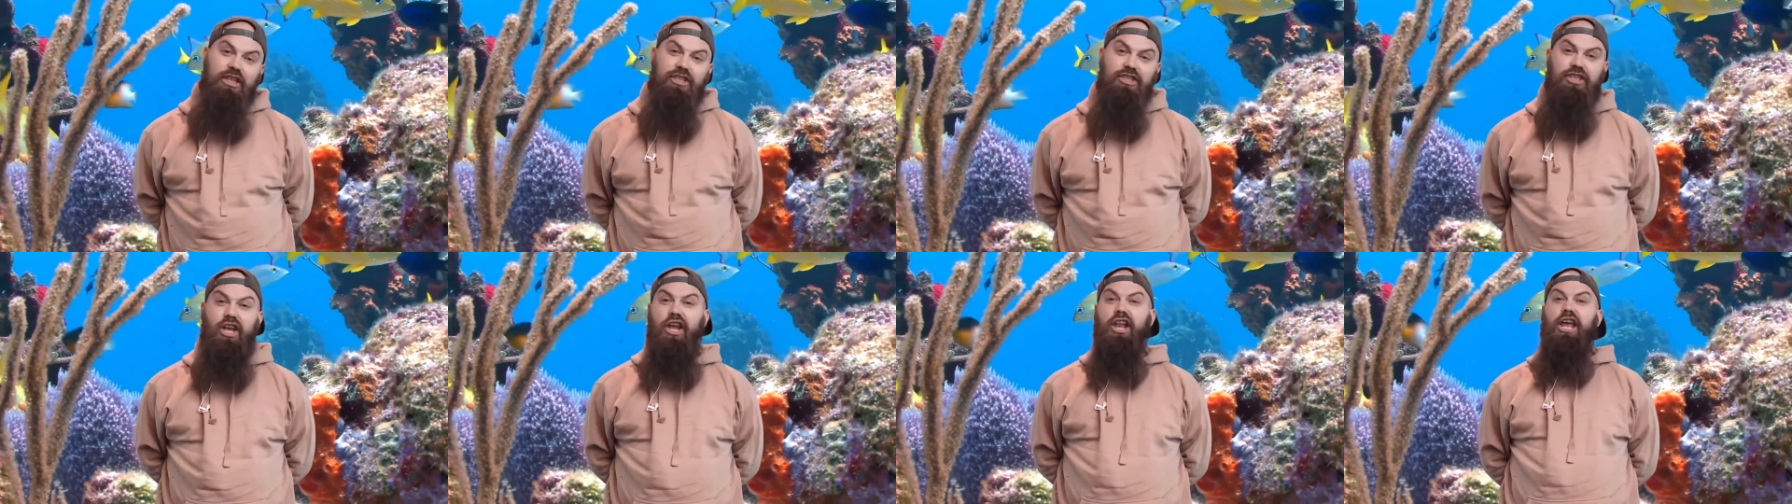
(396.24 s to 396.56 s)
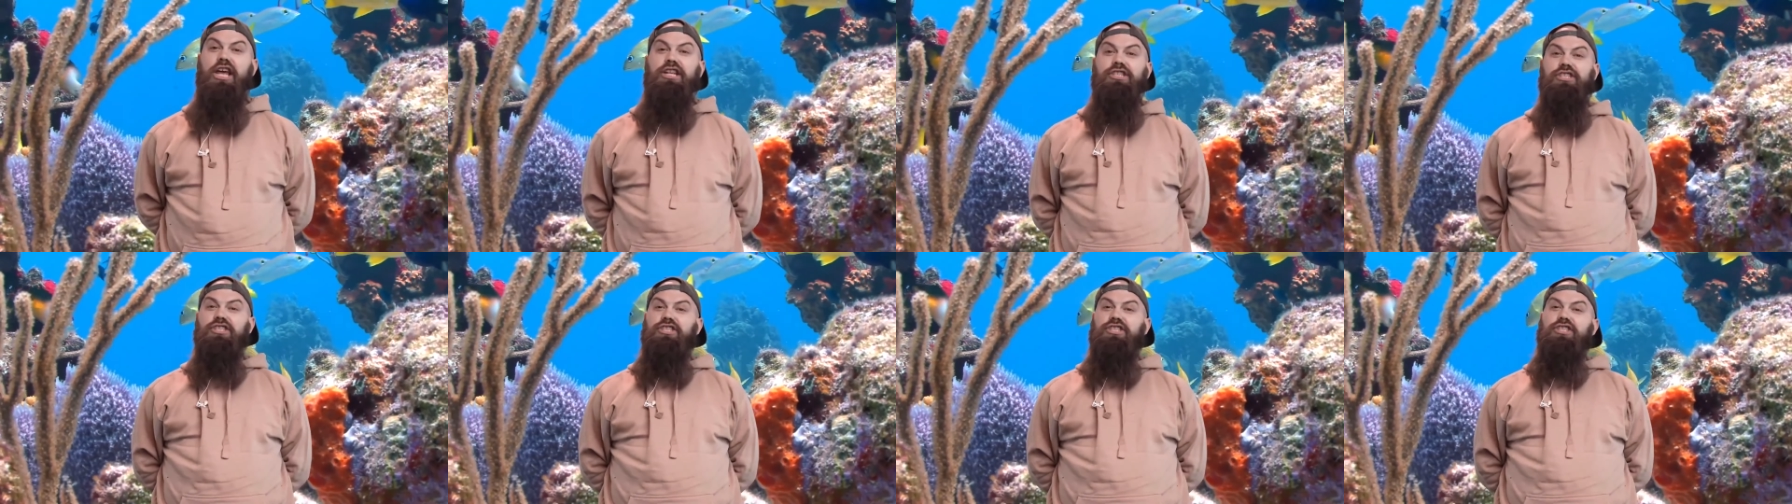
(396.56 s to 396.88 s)
So
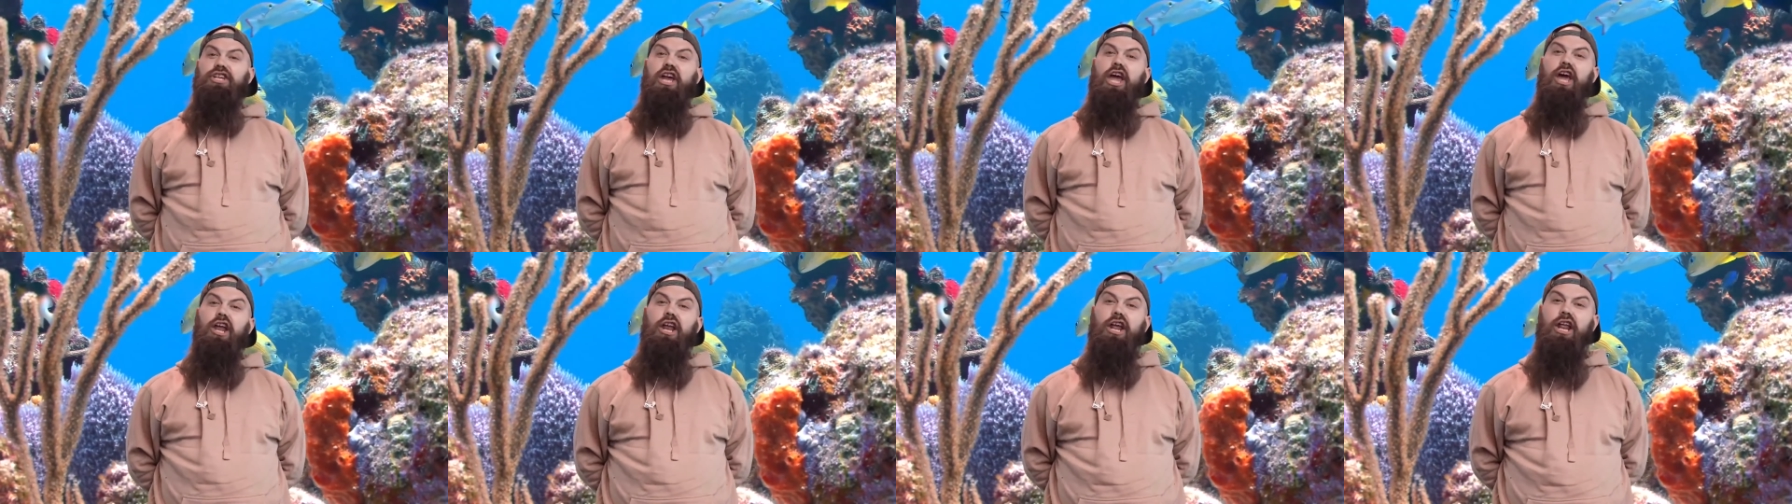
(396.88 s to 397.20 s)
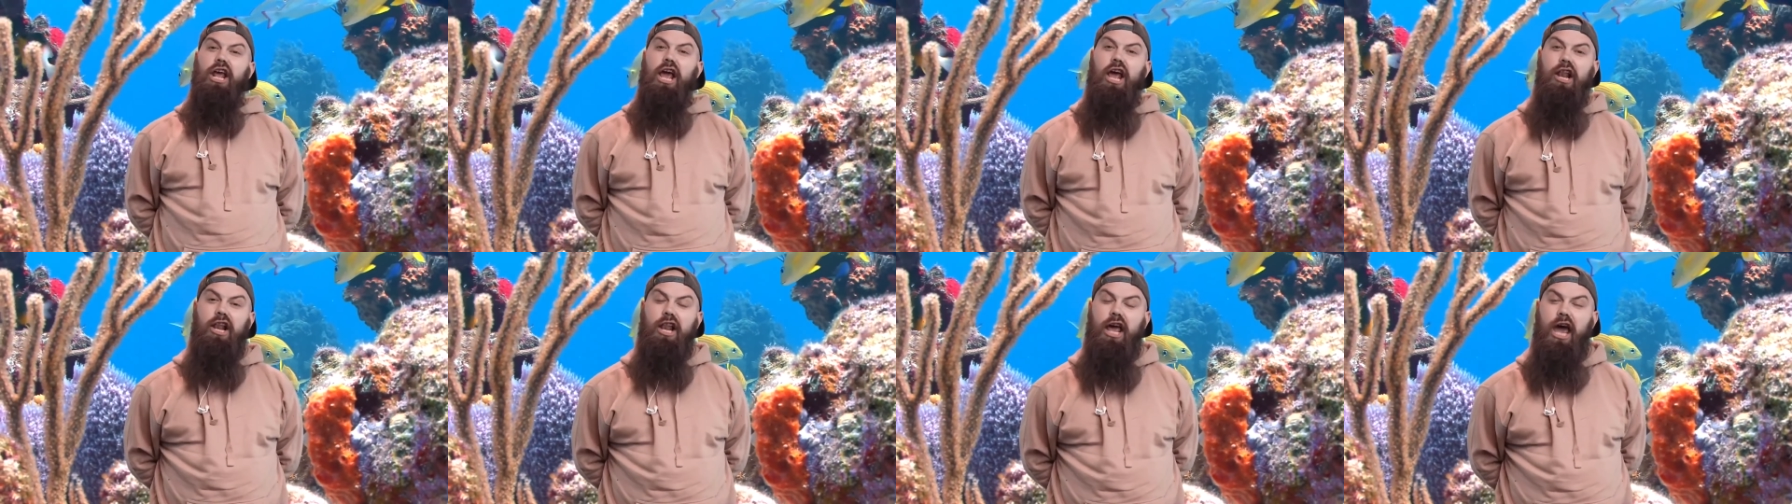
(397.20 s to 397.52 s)
let's shout it
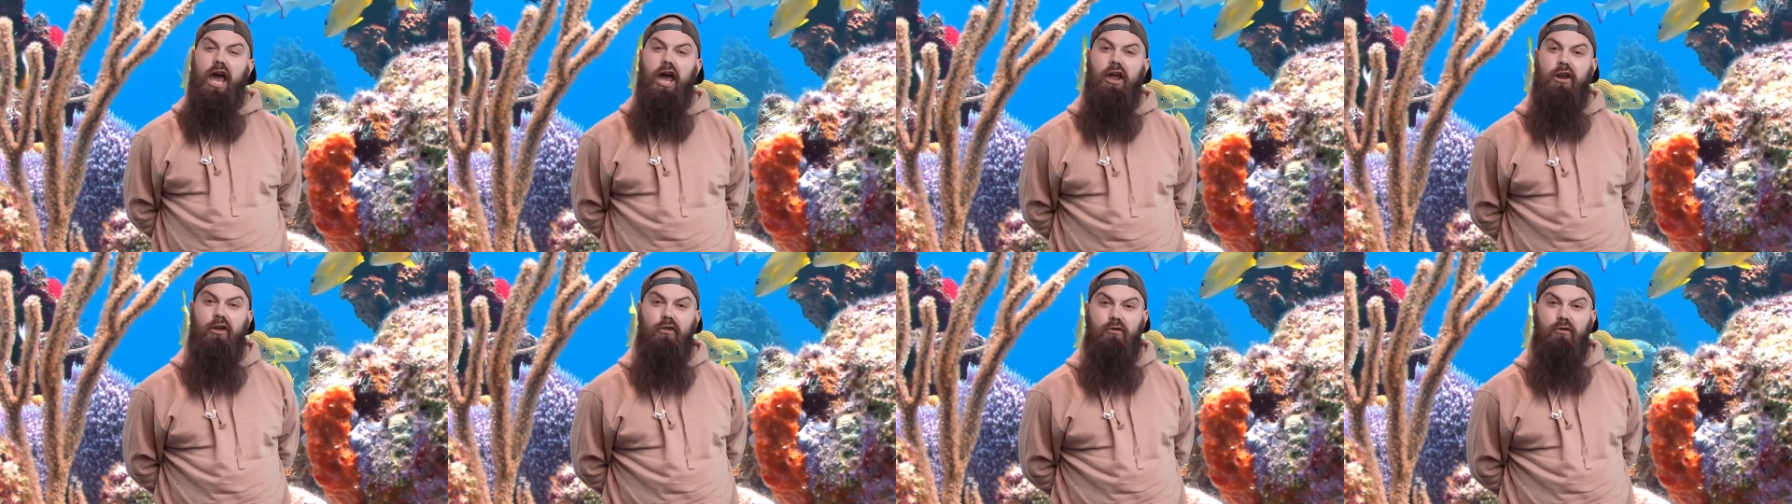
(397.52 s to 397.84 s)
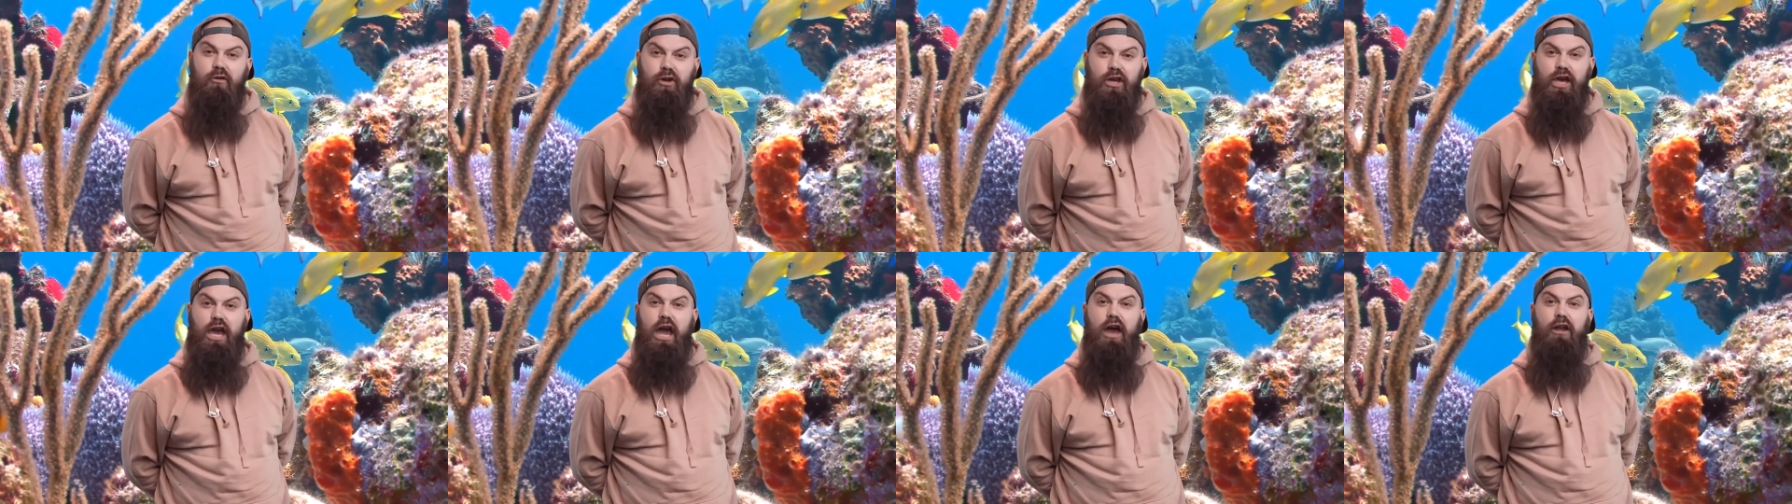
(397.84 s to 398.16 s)
out loud on the
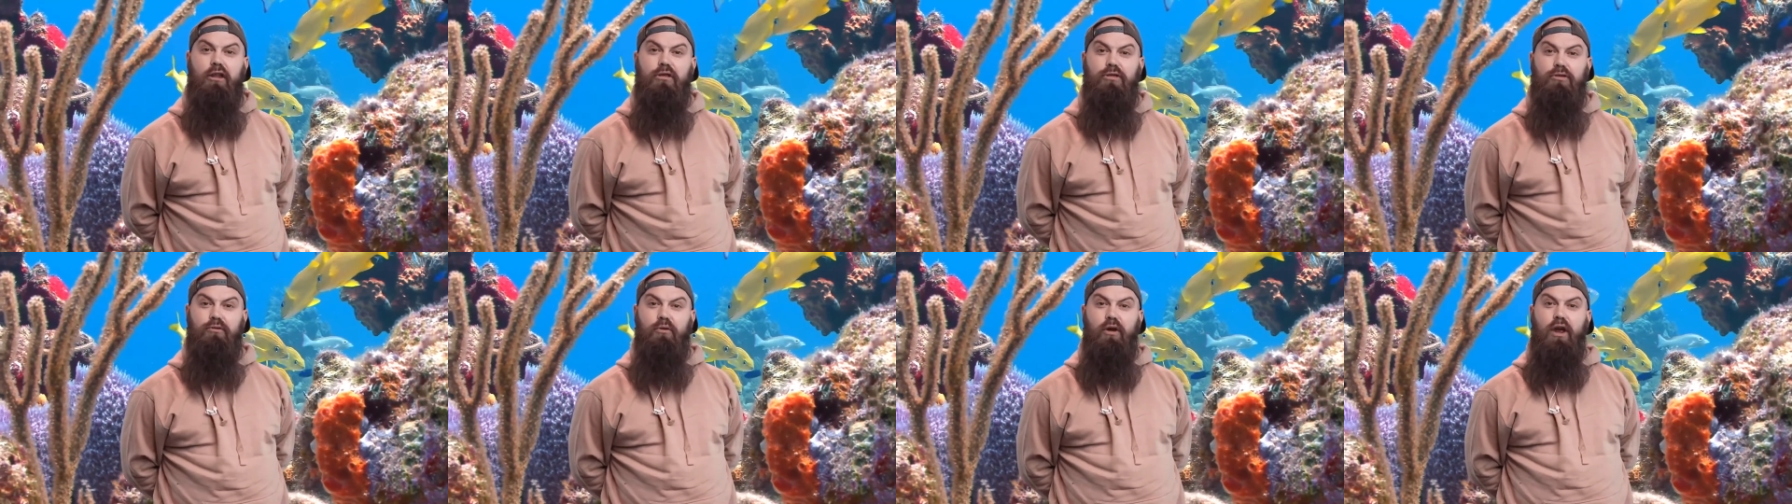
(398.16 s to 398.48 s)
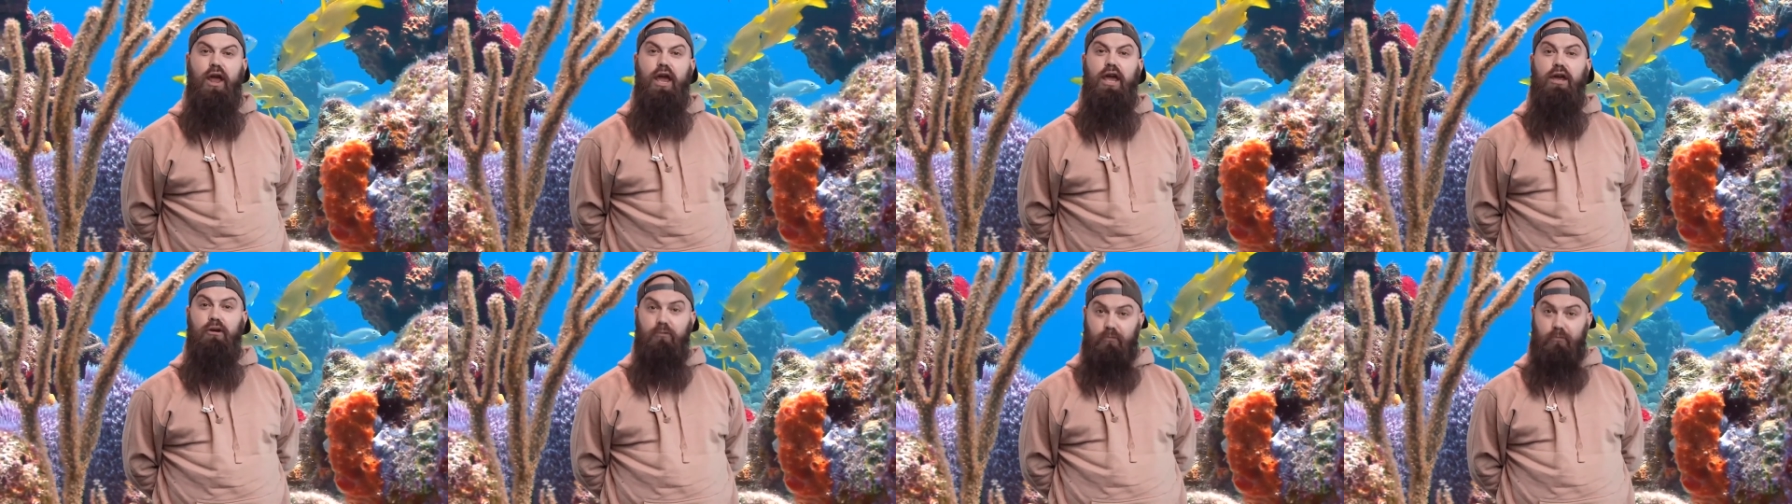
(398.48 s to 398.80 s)
count of
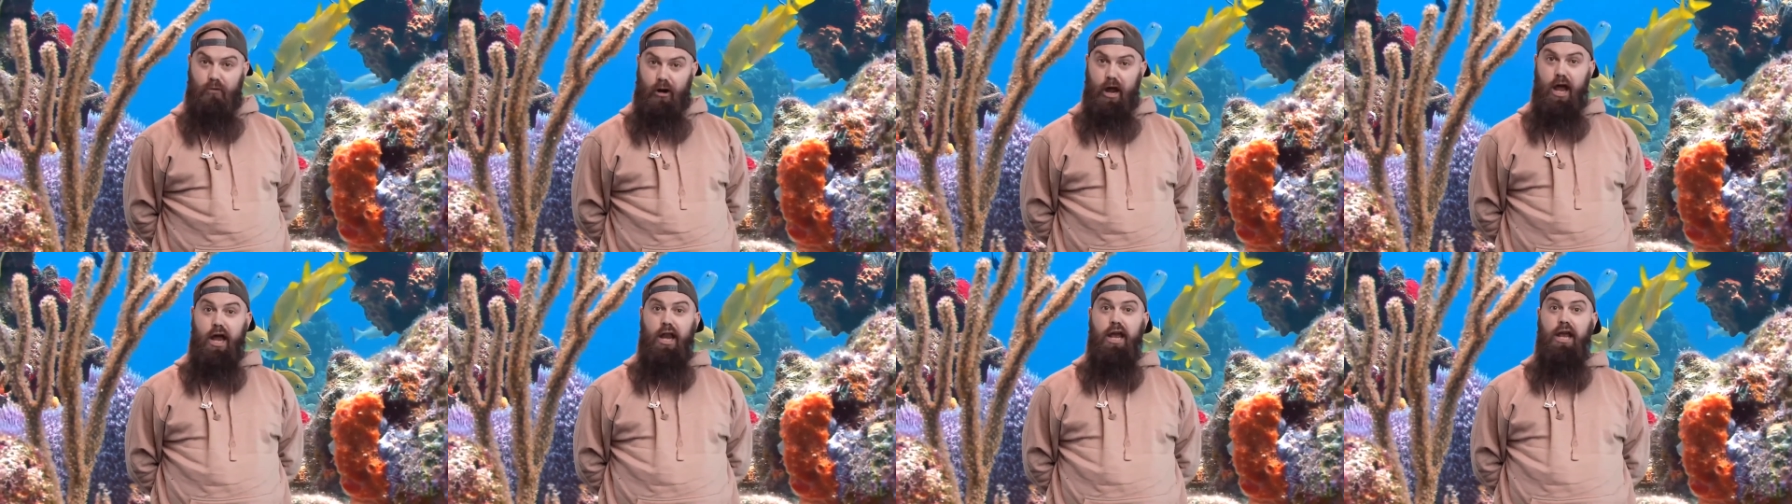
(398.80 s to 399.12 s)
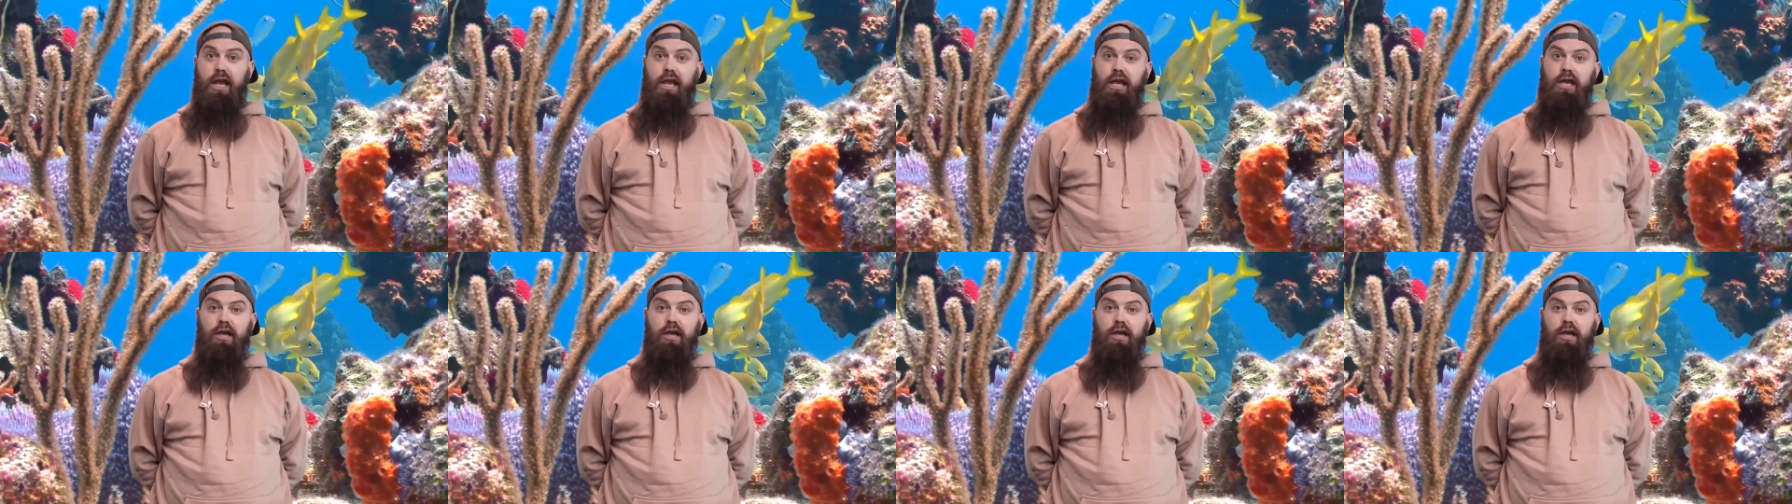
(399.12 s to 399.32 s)
three. Ready?